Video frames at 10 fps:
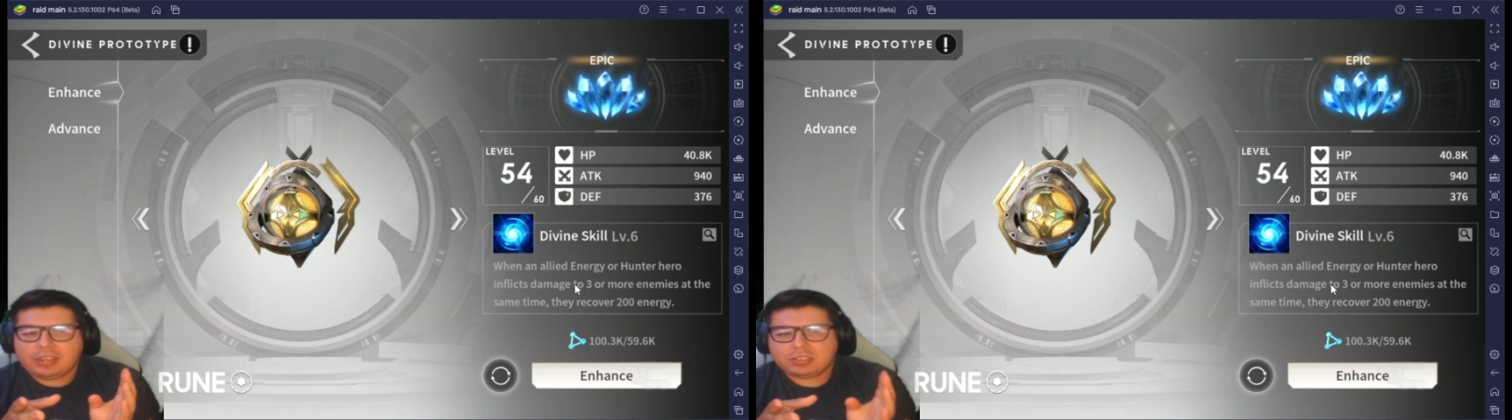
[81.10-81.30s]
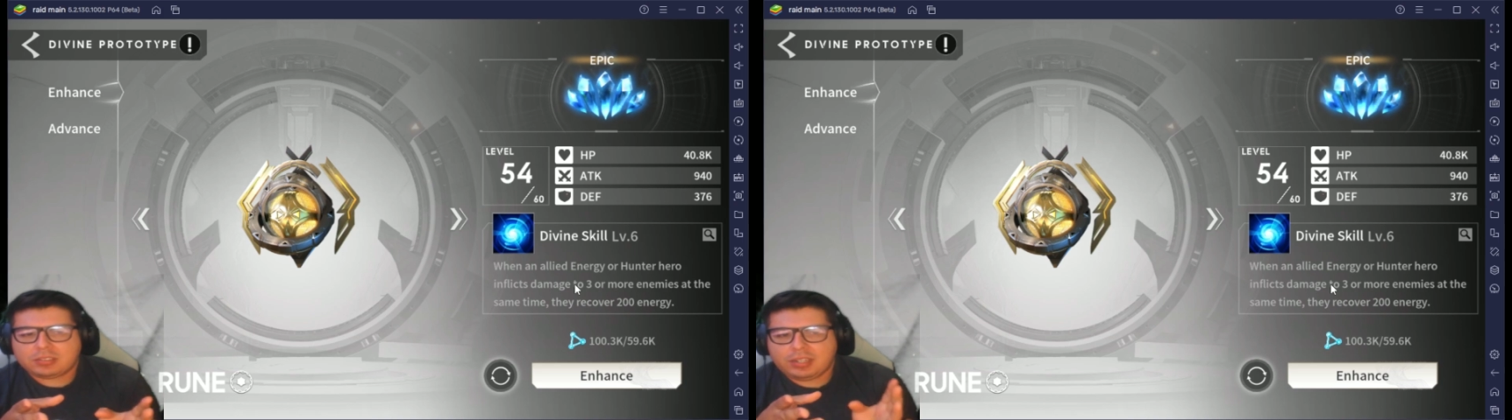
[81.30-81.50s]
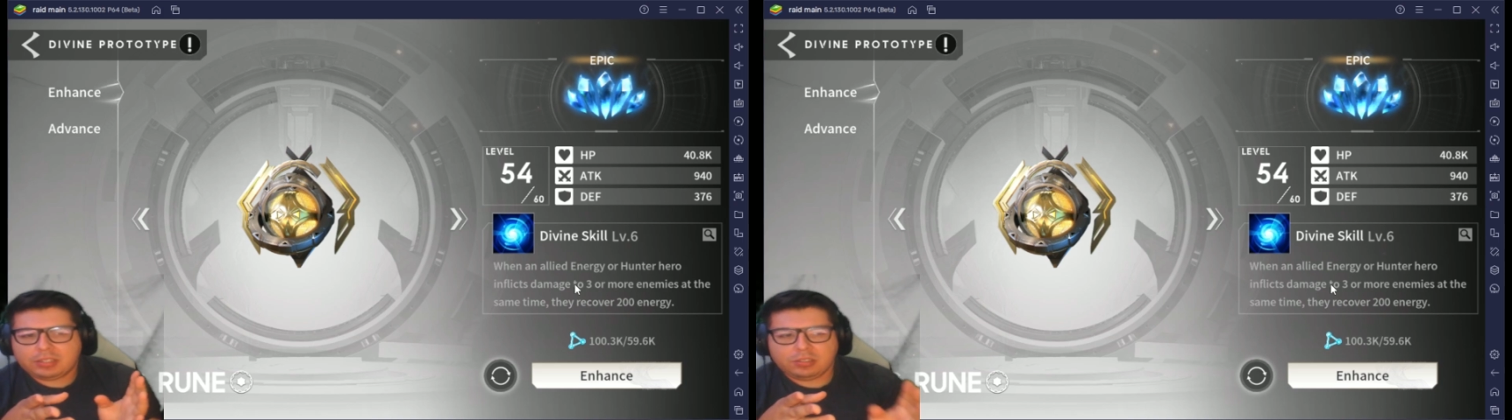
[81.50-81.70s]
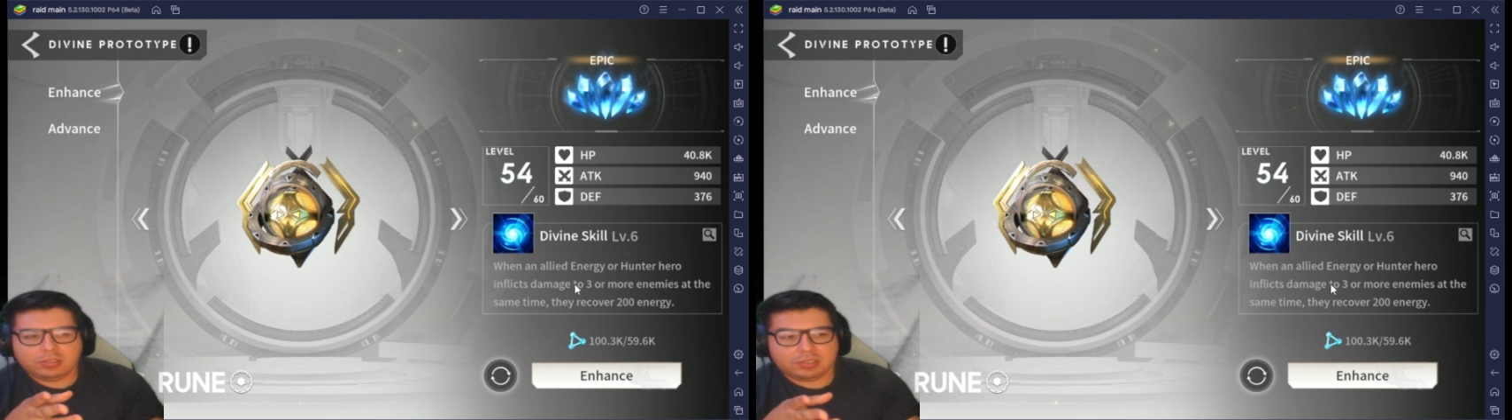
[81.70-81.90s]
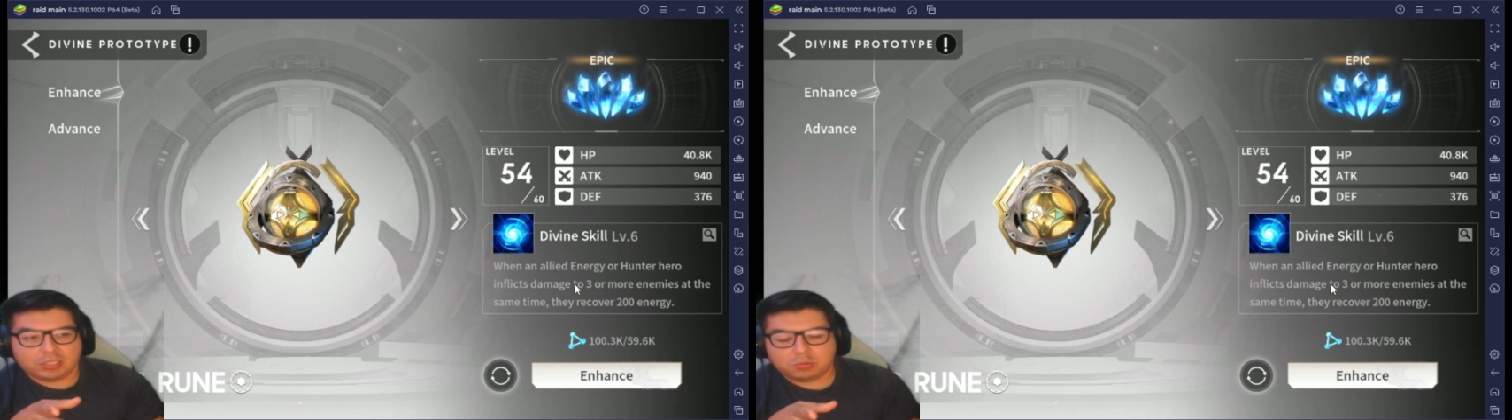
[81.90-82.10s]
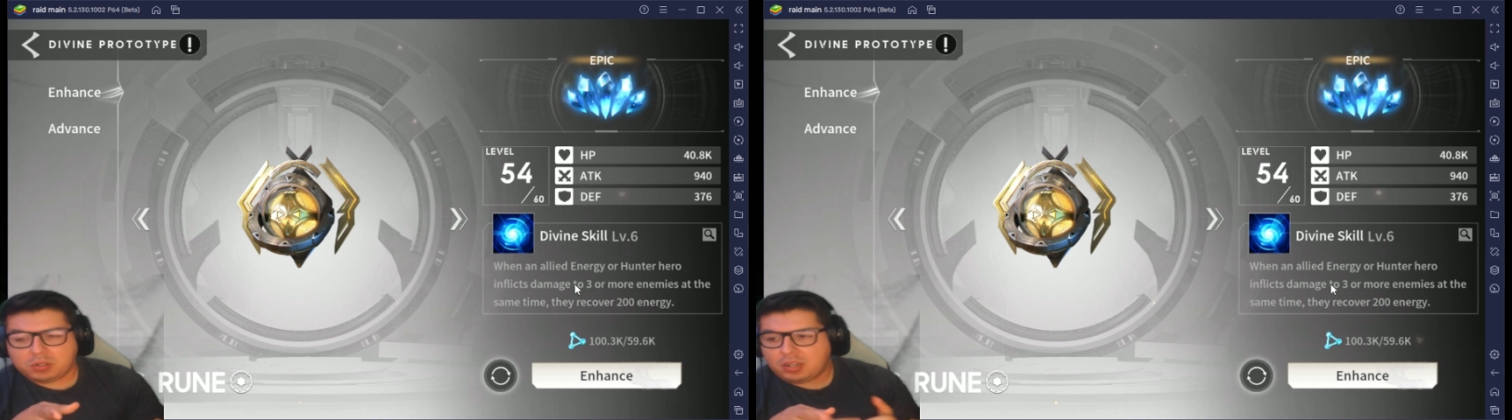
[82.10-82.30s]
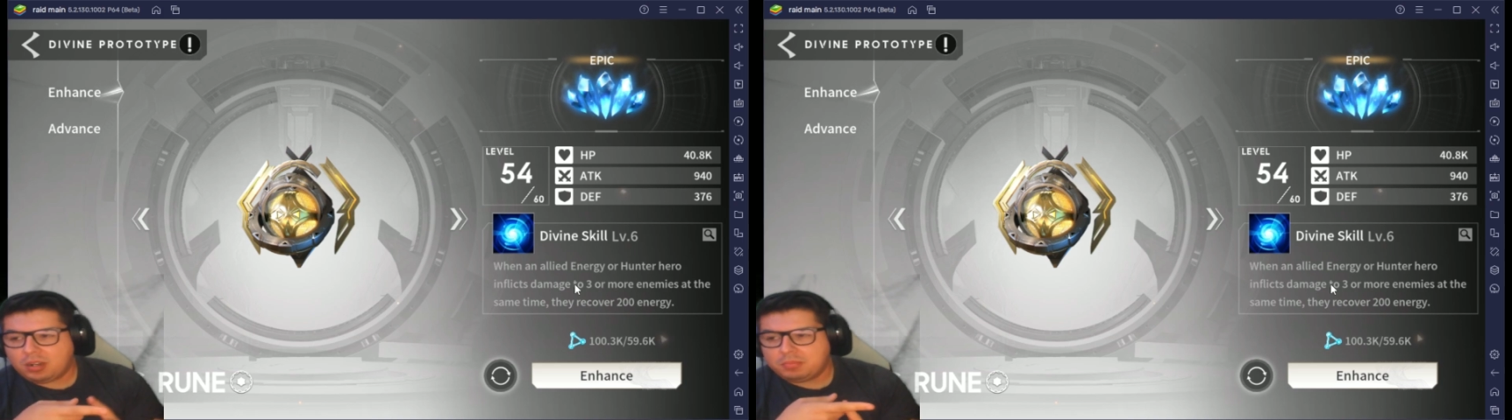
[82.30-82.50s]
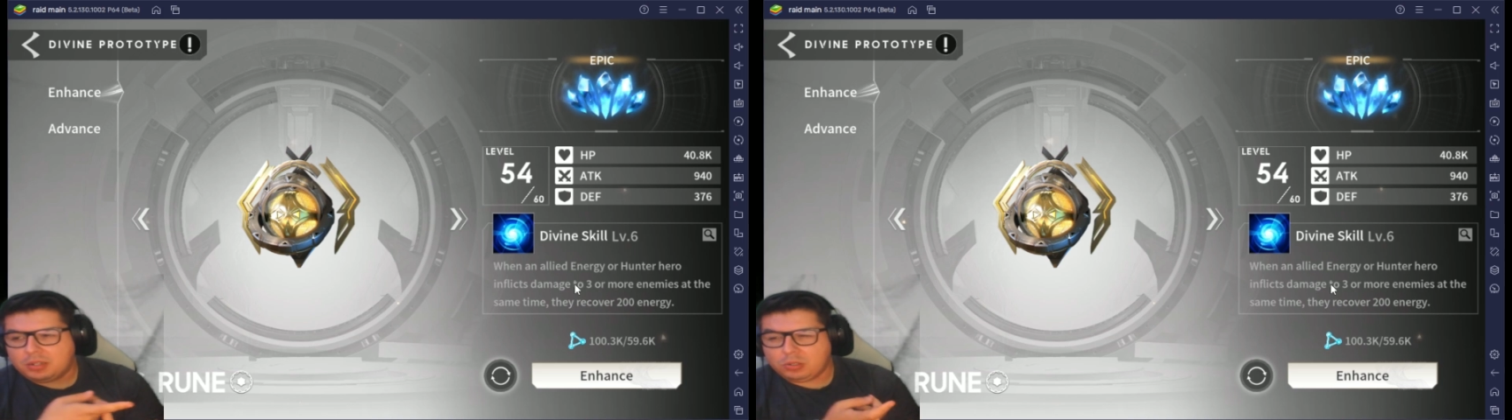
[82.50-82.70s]
used to like to use this one
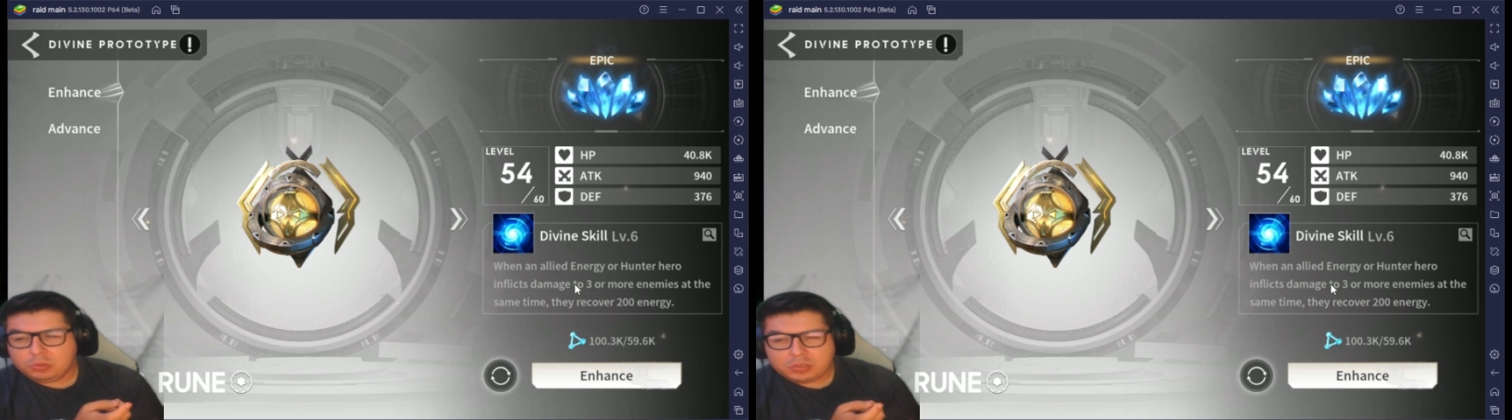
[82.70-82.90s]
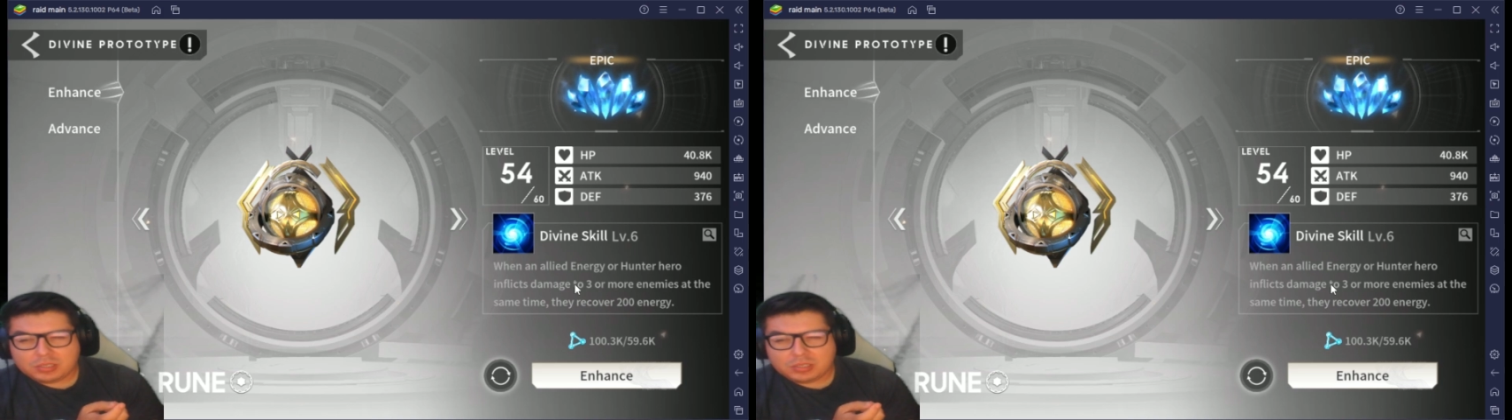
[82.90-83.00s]
on a Luke